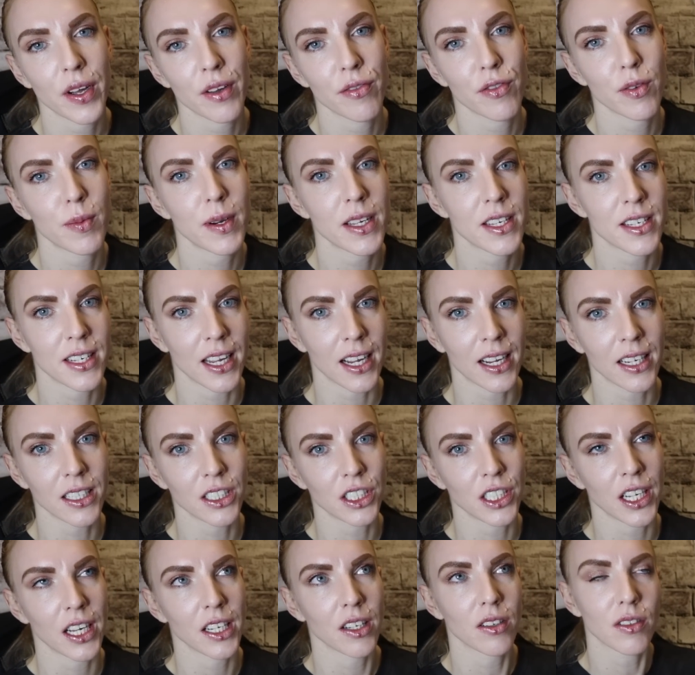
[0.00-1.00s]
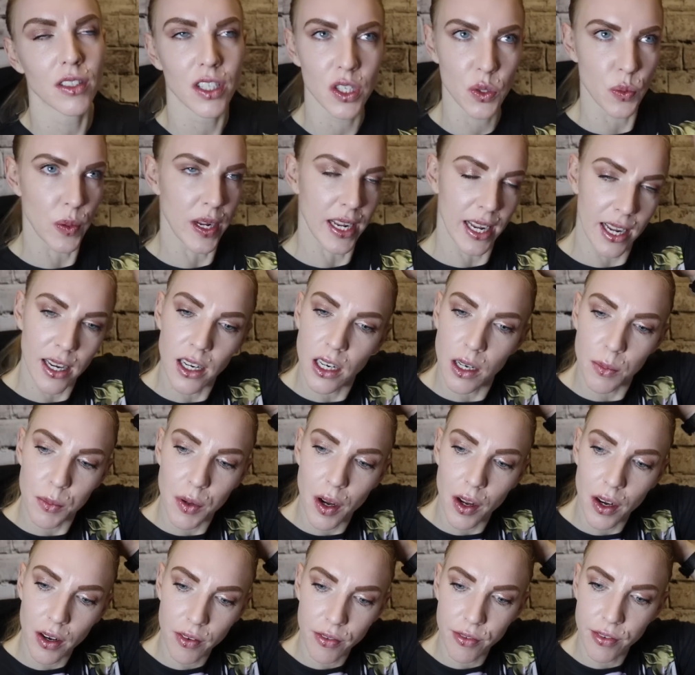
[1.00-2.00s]
Alright, for my second channel, this weekend I'm
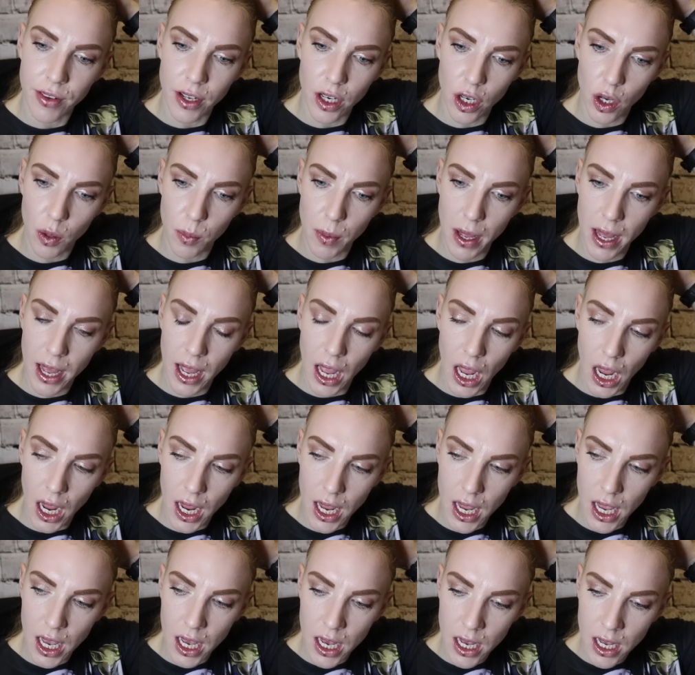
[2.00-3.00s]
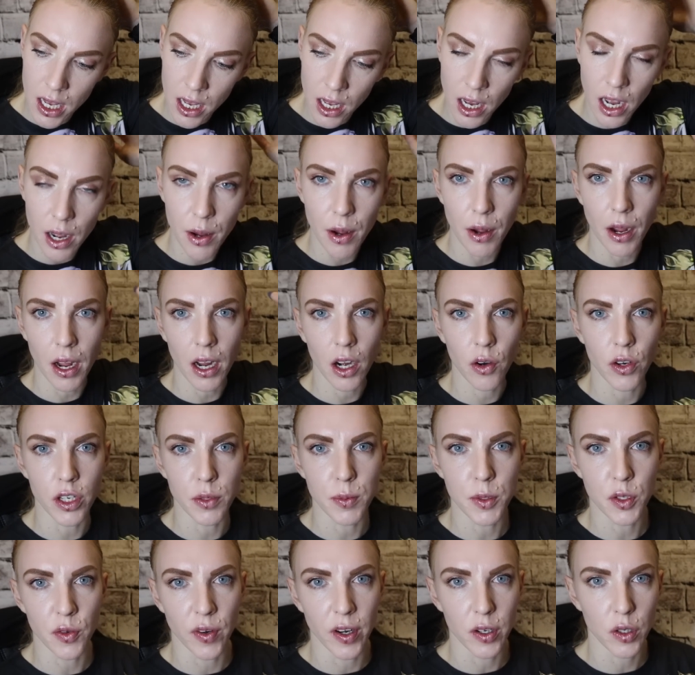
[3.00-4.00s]
gonna film a
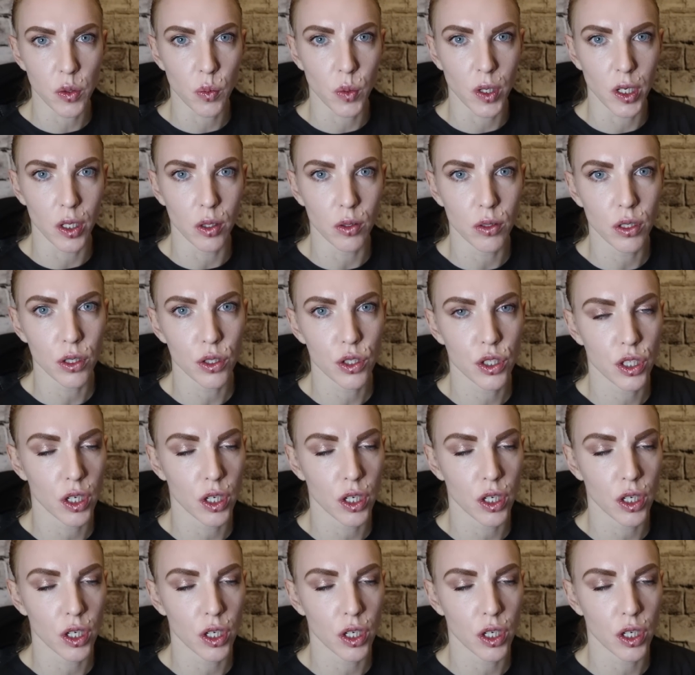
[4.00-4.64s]
Christmas around the world.